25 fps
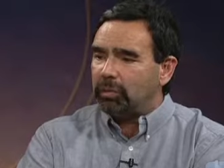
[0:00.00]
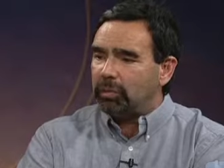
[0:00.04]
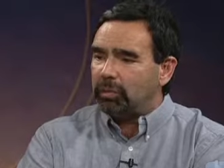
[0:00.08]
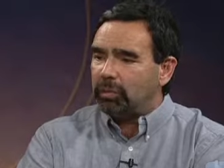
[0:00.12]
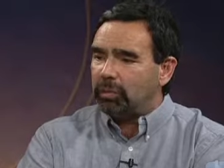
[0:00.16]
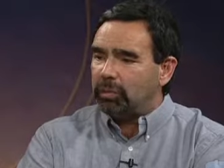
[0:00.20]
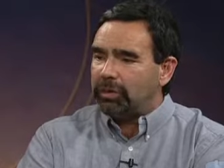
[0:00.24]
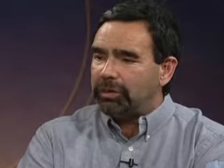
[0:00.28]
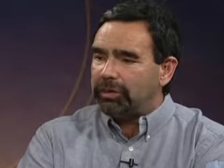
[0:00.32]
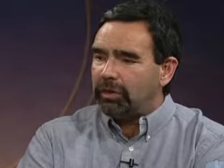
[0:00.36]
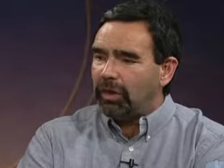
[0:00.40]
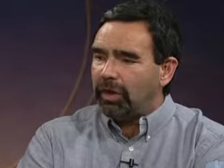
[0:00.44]

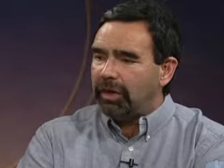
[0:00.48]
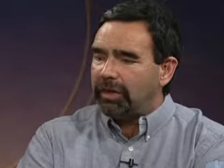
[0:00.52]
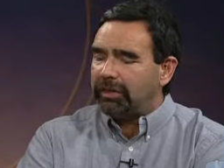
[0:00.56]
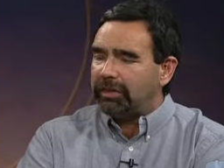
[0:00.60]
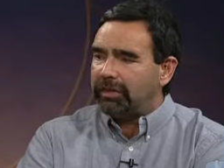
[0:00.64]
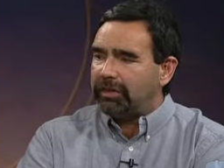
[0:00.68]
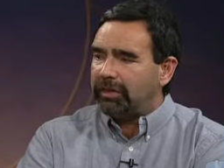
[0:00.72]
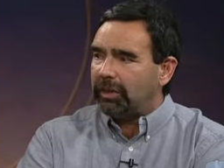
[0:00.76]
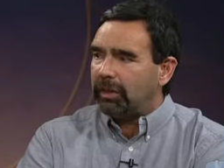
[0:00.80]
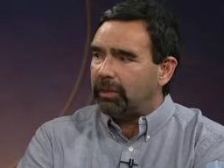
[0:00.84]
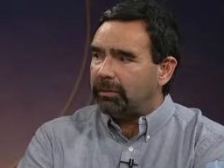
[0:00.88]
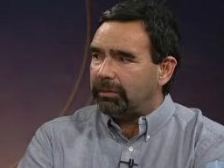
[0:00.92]
we
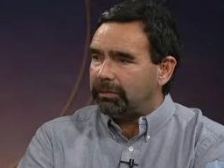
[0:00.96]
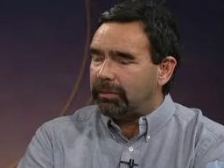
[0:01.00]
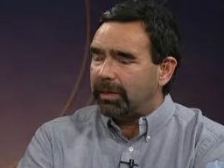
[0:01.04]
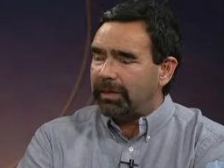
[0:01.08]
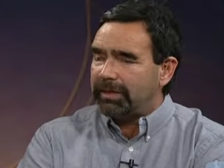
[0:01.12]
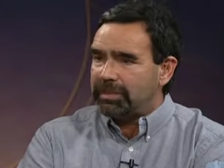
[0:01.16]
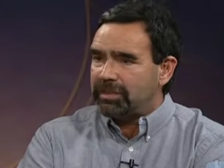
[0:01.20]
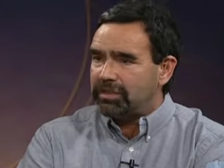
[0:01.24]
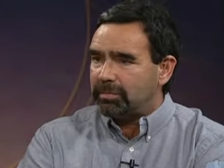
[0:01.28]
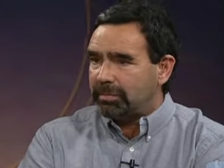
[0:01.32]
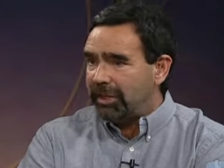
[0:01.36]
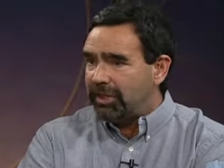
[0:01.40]
talked, you know, I
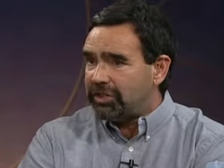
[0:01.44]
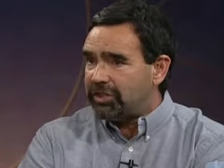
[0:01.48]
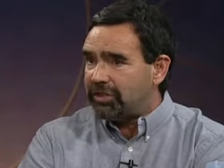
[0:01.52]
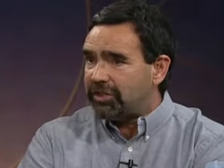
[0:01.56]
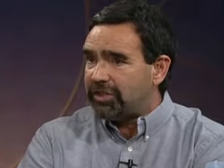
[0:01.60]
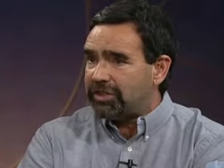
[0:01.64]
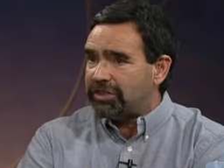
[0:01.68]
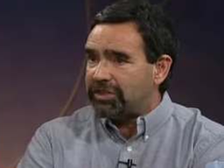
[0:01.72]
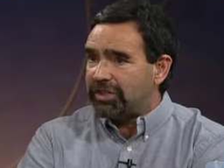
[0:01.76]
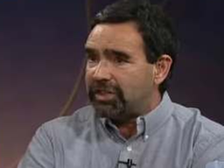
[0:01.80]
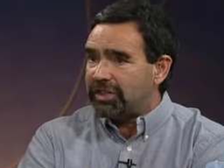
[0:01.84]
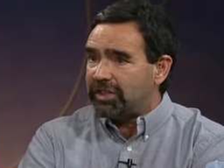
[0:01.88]
just mentioned
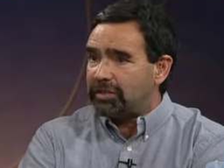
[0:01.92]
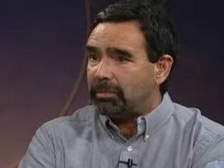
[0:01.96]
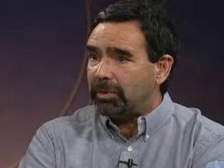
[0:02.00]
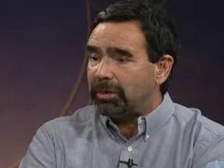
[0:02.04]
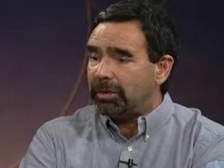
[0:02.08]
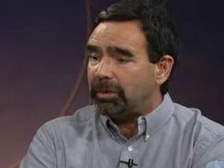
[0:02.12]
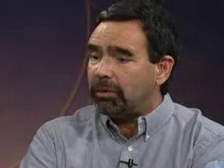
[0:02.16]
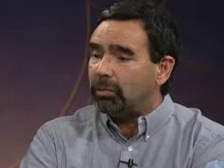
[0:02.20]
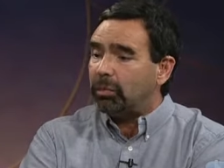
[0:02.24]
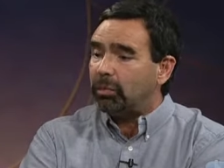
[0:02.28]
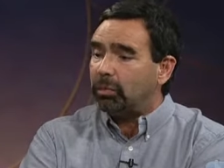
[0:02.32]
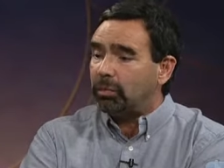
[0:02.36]
these things,
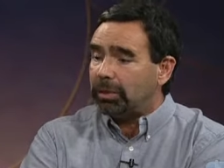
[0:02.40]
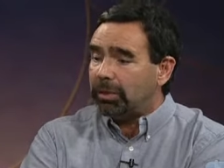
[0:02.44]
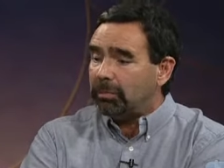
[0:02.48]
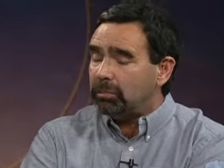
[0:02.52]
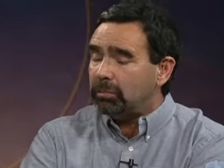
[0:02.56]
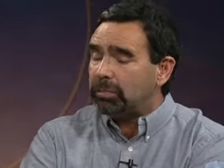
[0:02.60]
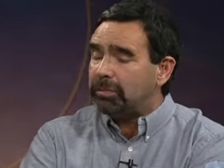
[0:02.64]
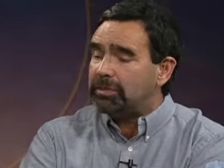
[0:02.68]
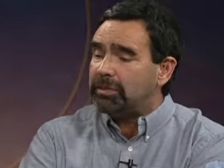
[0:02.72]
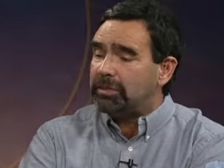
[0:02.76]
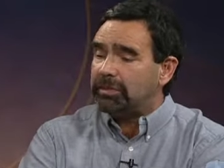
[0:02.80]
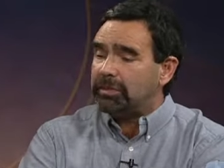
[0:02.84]
but when we
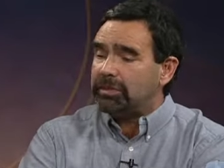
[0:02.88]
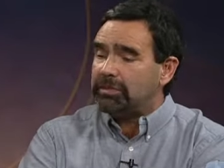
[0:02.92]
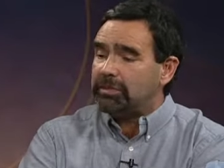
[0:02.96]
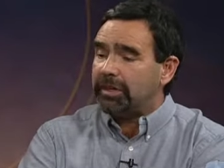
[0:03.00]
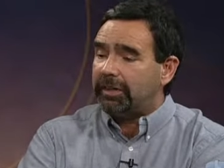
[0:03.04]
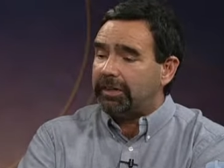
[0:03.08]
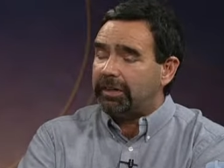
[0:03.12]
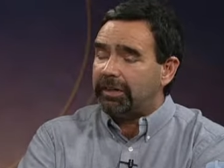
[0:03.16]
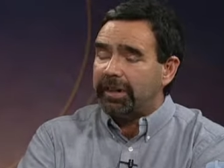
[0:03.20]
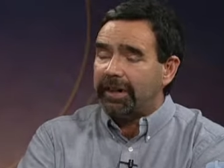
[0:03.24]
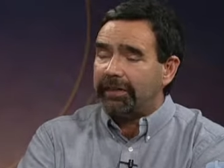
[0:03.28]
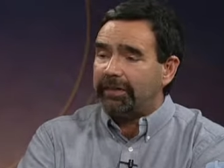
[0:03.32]

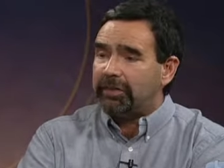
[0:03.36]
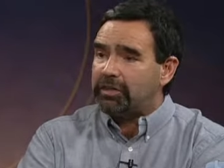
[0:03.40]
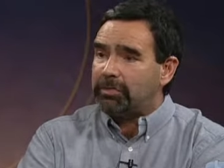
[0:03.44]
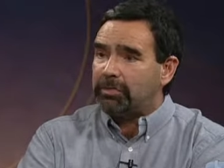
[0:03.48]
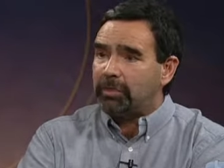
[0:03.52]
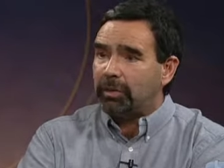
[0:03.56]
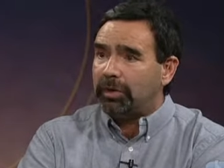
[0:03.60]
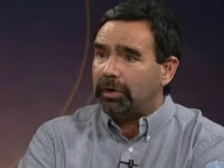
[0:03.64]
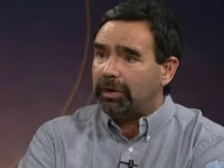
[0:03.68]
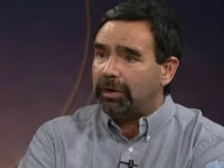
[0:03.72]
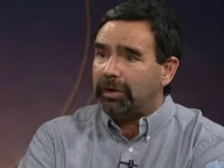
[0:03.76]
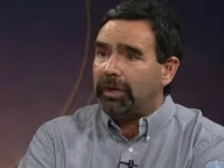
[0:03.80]
started on this
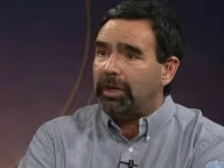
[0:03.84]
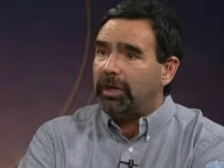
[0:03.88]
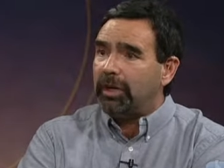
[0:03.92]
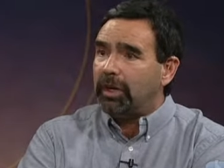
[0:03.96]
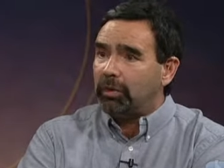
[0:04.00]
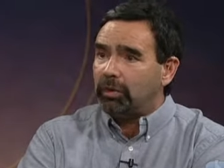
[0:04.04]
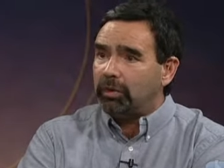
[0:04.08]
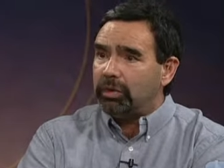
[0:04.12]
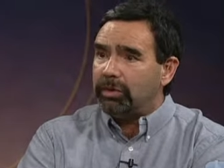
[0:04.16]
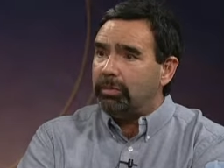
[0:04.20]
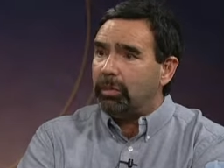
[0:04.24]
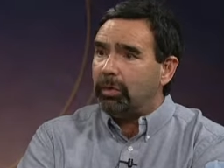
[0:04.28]
book,
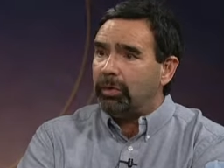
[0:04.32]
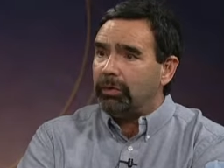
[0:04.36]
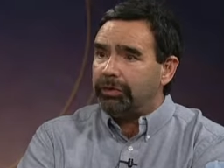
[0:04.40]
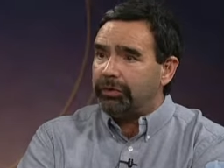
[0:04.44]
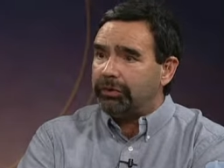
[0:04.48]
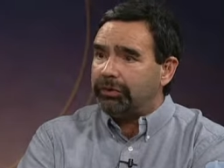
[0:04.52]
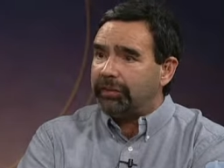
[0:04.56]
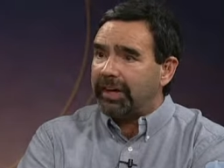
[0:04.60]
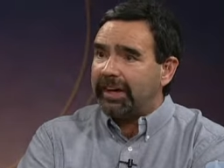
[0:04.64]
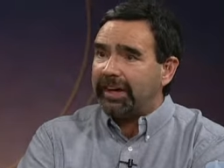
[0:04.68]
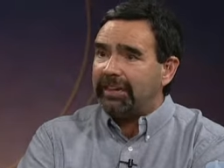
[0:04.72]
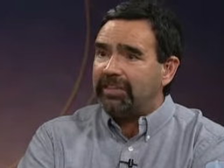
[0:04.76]
we both
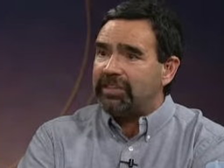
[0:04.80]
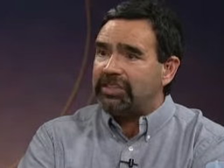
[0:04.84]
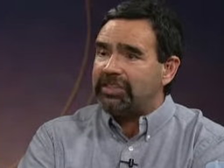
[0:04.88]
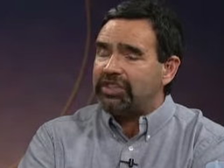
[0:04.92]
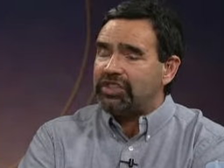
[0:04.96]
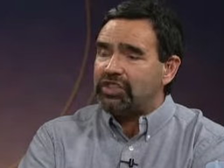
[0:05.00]
decided this